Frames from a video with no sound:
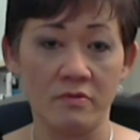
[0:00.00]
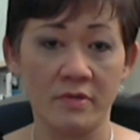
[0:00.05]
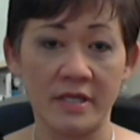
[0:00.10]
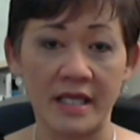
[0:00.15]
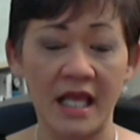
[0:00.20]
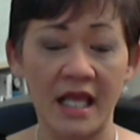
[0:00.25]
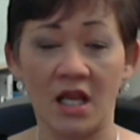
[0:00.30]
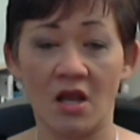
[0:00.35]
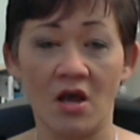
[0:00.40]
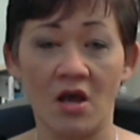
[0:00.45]

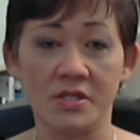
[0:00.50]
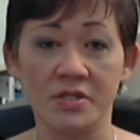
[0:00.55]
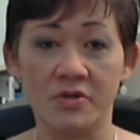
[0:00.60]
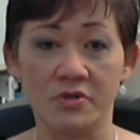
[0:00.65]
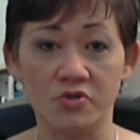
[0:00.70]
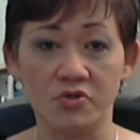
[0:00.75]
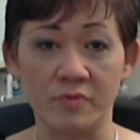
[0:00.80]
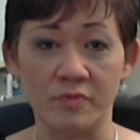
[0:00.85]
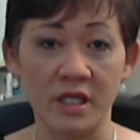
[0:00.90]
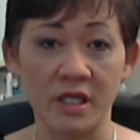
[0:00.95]
getting on
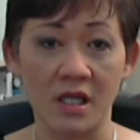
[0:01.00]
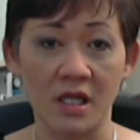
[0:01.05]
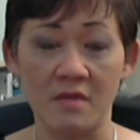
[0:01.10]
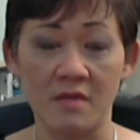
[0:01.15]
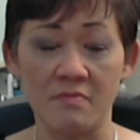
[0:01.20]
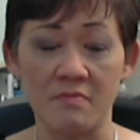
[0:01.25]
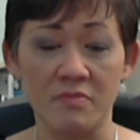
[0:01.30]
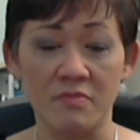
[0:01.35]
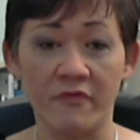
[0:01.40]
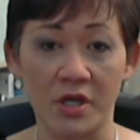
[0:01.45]
social media, and
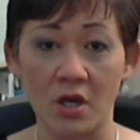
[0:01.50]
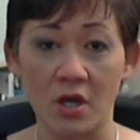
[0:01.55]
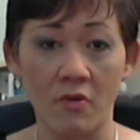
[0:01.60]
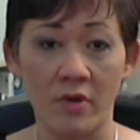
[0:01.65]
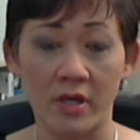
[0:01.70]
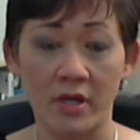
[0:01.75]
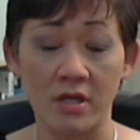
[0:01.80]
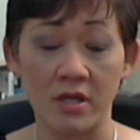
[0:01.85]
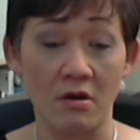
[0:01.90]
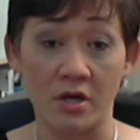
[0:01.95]
before you know
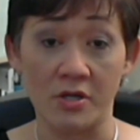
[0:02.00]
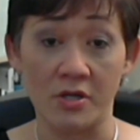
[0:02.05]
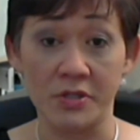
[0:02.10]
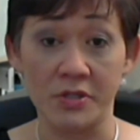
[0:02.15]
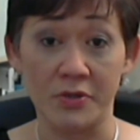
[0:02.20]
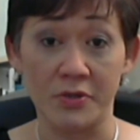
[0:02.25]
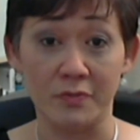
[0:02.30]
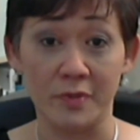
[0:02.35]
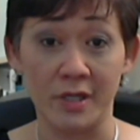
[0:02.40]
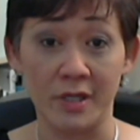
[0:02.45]
it, you're on
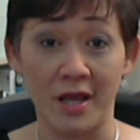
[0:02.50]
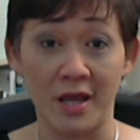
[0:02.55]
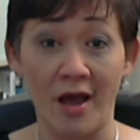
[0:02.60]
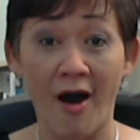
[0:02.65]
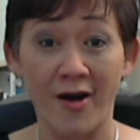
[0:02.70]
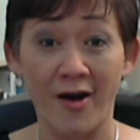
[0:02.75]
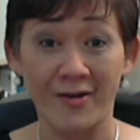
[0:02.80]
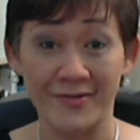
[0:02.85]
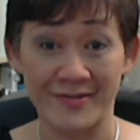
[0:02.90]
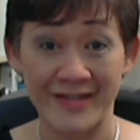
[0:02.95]
social media
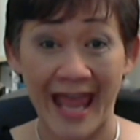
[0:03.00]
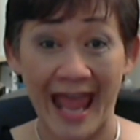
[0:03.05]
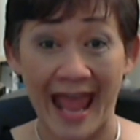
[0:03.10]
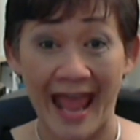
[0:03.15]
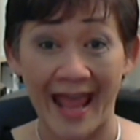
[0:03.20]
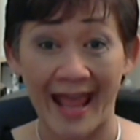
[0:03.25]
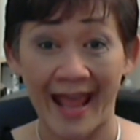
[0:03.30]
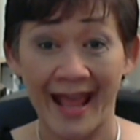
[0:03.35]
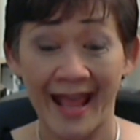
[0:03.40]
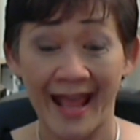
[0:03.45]
all
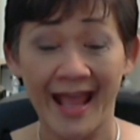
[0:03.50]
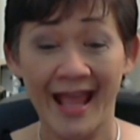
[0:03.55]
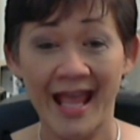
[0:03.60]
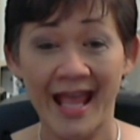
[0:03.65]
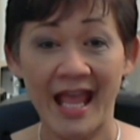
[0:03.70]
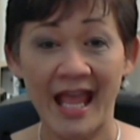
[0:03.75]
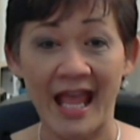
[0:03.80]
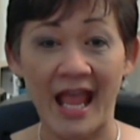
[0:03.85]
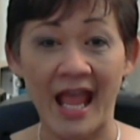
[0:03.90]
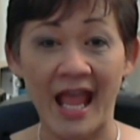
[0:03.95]
day
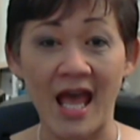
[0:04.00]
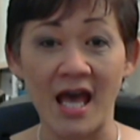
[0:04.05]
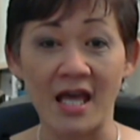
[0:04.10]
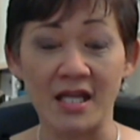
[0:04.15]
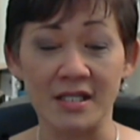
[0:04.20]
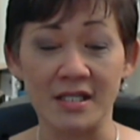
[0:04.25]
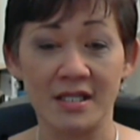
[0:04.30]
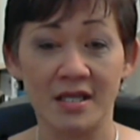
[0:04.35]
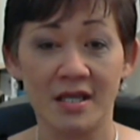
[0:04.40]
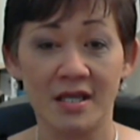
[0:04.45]

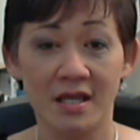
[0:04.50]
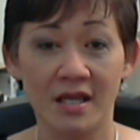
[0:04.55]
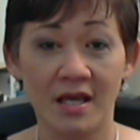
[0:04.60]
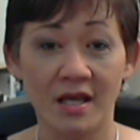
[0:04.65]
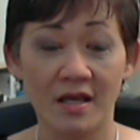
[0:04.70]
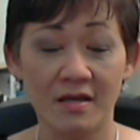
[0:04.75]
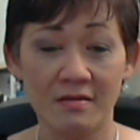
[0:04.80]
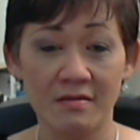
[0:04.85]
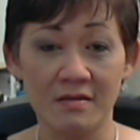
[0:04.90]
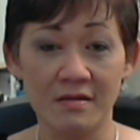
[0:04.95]
and
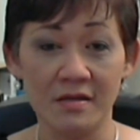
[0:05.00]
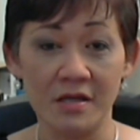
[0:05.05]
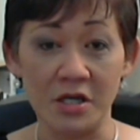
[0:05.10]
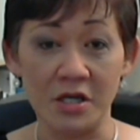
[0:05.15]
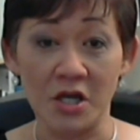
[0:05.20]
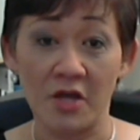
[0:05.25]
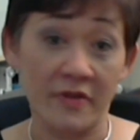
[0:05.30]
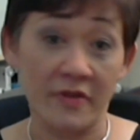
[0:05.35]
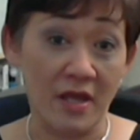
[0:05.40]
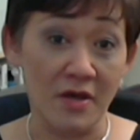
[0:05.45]

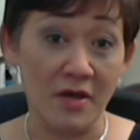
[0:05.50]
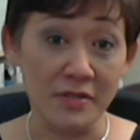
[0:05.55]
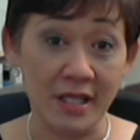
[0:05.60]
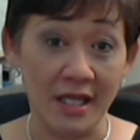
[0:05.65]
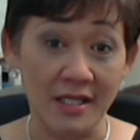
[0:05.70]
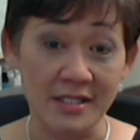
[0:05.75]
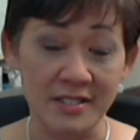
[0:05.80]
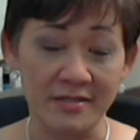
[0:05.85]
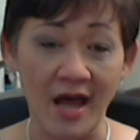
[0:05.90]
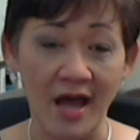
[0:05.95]
nothing else
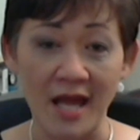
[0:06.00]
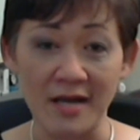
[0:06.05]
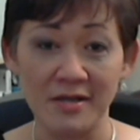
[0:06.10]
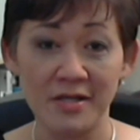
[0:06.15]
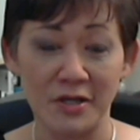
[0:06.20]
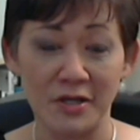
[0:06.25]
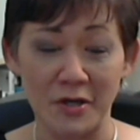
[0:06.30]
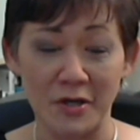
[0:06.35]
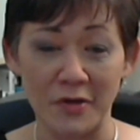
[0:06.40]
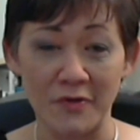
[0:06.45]
gets
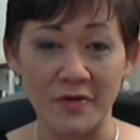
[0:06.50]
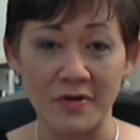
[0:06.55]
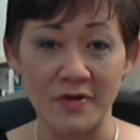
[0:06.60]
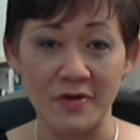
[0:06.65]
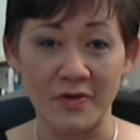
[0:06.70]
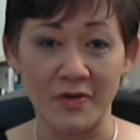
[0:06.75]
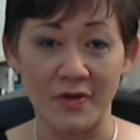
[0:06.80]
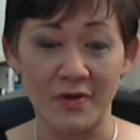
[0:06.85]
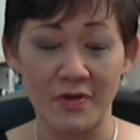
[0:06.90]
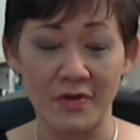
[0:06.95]
done. There
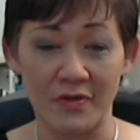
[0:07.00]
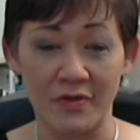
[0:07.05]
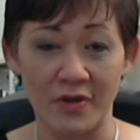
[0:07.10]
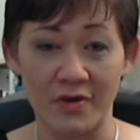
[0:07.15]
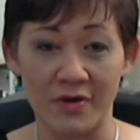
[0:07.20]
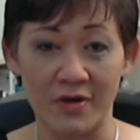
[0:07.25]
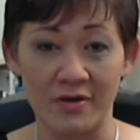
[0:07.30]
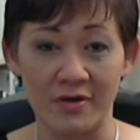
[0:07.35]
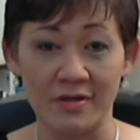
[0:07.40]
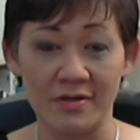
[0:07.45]

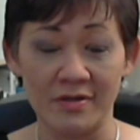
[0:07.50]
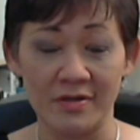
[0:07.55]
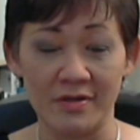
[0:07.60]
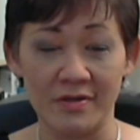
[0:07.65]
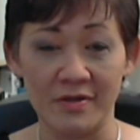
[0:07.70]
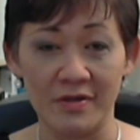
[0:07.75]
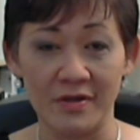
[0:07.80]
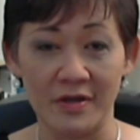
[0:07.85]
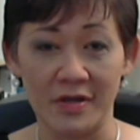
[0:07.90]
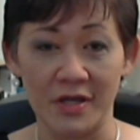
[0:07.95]

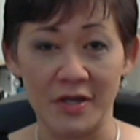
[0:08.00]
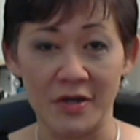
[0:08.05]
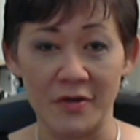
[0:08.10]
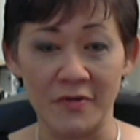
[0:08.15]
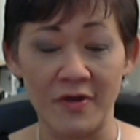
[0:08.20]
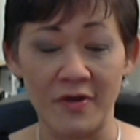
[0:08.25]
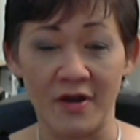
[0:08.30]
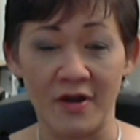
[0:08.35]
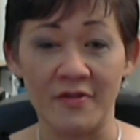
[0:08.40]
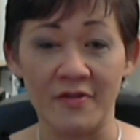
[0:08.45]

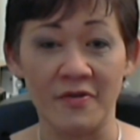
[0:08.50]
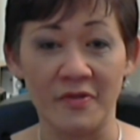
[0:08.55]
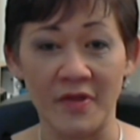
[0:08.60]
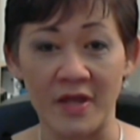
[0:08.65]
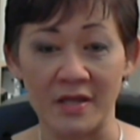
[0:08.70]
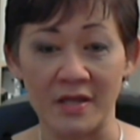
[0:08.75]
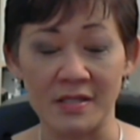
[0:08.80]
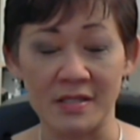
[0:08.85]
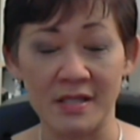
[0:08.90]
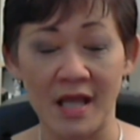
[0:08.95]
are other
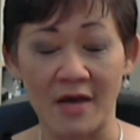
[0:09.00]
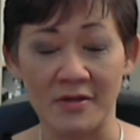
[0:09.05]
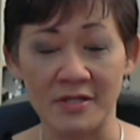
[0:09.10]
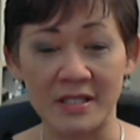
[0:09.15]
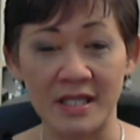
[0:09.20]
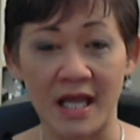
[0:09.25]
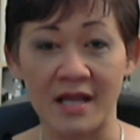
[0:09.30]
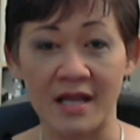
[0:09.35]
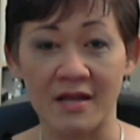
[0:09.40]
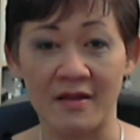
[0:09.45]
things
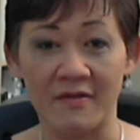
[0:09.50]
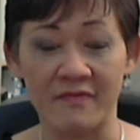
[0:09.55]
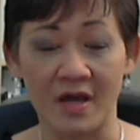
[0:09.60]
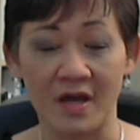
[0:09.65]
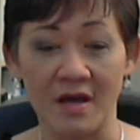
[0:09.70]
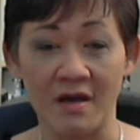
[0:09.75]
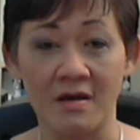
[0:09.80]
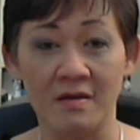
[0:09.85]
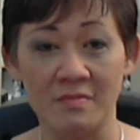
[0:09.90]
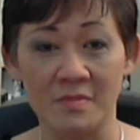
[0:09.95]
outside of
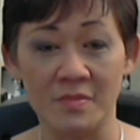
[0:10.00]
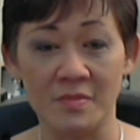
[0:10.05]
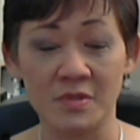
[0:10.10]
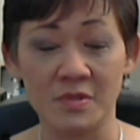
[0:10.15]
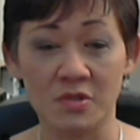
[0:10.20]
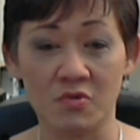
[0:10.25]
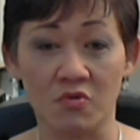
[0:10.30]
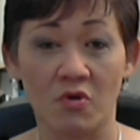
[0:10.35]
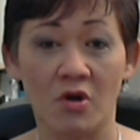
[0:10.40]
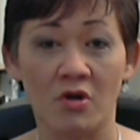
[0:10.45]

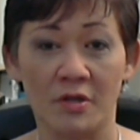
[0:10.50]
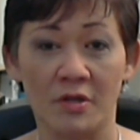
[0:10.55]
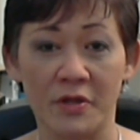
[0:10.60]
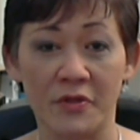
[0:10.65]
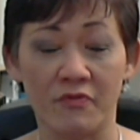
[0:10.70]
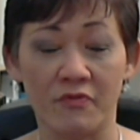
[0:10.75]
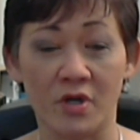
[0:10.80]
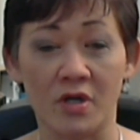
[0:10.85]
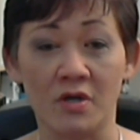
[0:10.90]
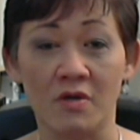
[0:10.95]
scrolling
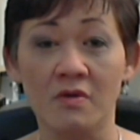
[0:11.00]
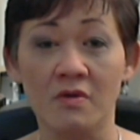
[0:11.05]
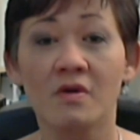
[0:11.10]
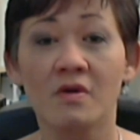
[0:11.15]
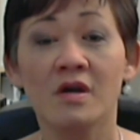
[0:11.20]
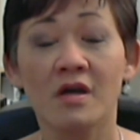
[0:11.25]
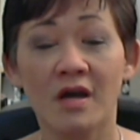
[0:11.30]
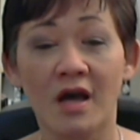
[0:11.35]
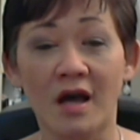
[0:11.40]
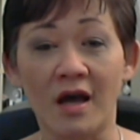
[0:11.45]
through
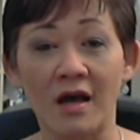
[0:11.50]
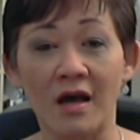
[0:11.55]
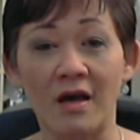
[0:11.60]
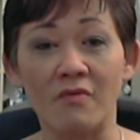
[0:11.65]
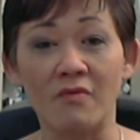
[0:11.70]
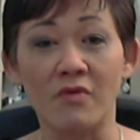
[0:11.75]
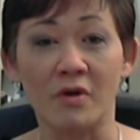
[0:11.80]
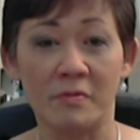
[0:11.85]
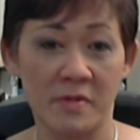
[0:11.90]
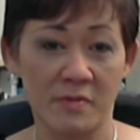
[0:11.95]

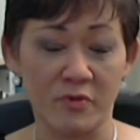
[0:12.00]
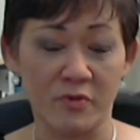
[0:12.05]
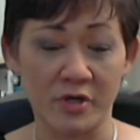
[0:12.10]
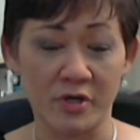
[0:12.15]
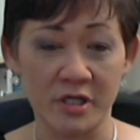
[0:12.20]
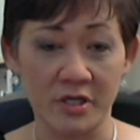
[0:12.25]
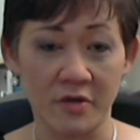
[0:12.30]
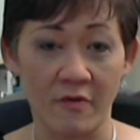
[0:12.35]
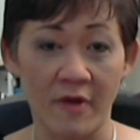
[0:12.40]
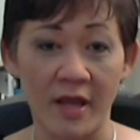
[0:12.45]
what people
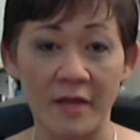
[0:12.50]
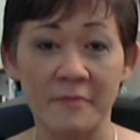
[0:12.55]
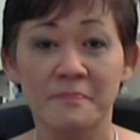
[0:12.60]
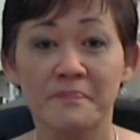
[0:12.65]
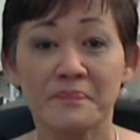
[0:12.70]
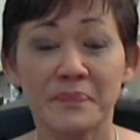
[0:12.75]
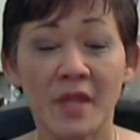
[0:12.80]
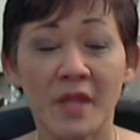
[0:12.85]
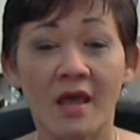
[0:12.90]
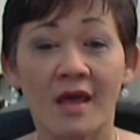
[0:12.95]
are doing.
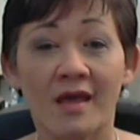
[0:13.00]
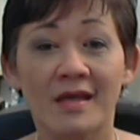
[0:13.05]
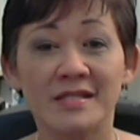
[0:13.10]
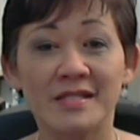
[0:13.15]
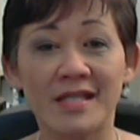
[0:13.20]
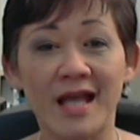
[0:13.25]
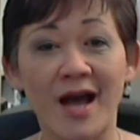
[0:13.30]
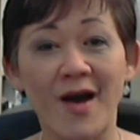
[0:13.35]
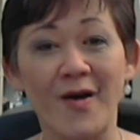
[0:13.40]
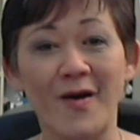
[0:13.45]

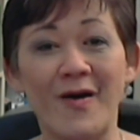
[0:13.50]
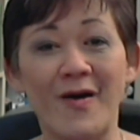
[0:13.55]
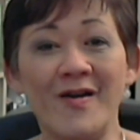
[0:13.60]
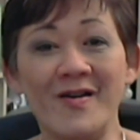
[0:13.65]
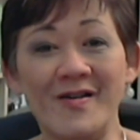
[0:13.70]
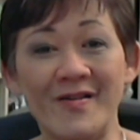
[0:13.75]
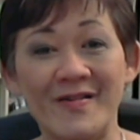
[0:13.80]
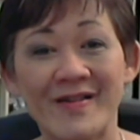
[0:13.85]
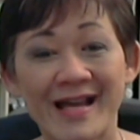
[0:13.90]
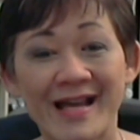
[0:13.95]

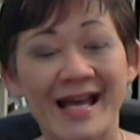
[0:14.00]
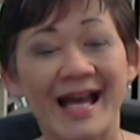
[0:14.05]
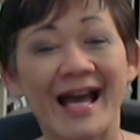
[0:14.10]
So